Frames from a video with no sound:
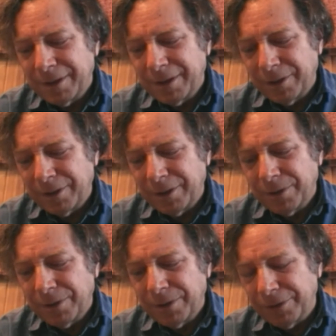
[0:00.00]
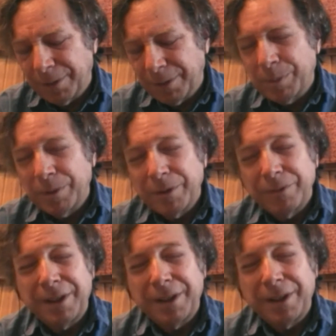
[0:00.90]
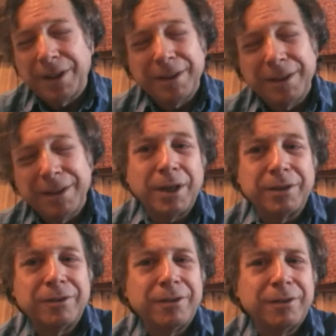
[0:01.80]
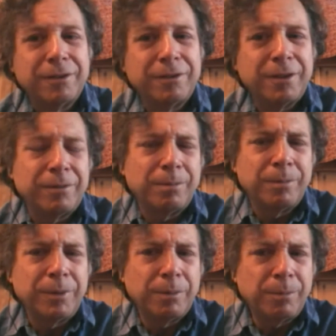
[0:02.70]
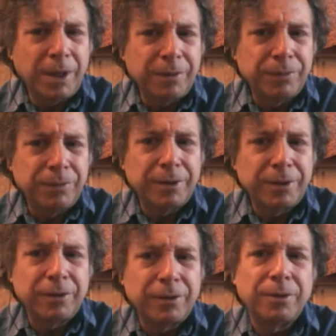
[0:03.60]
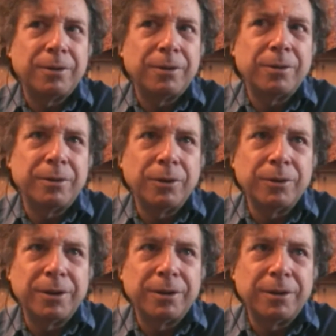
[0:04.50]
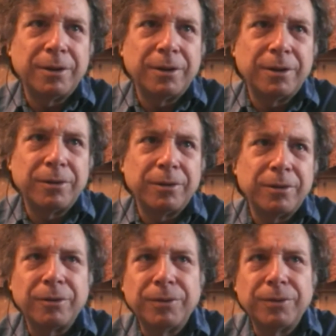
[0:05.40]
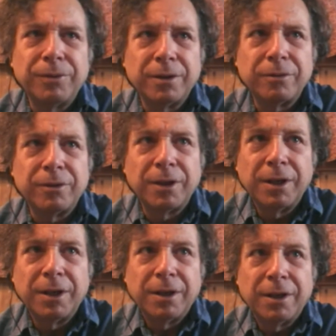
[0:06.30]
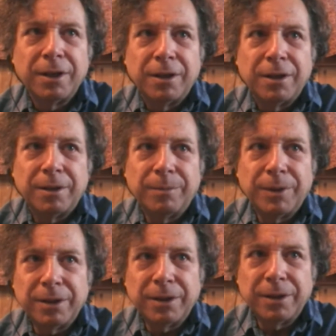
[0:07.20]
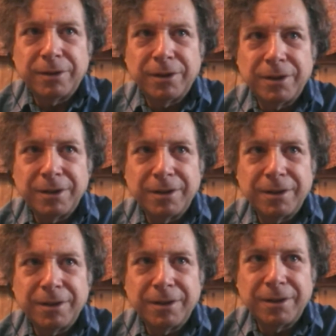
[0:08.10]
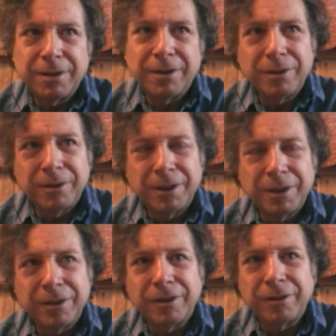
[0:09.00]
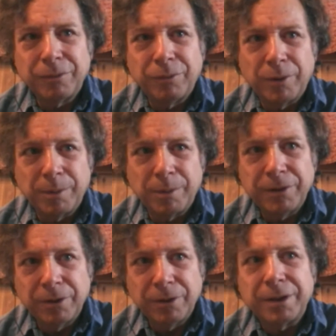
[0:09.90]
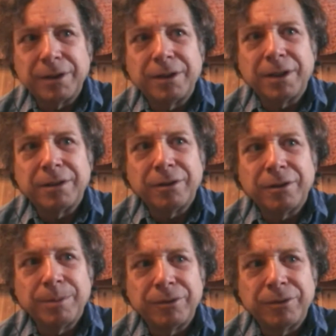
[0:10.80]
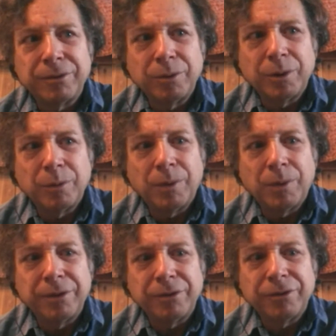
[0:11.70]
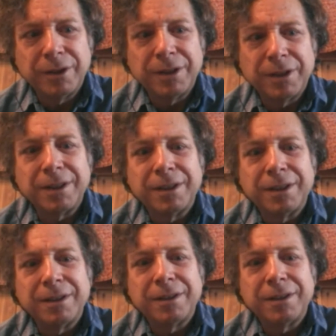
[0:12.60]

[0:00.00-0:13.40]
for some people who have done practices of mindfulness or noting their thoughts or feelings, they might look at this as a form of noting that they're supposed to do it while they're sitting. And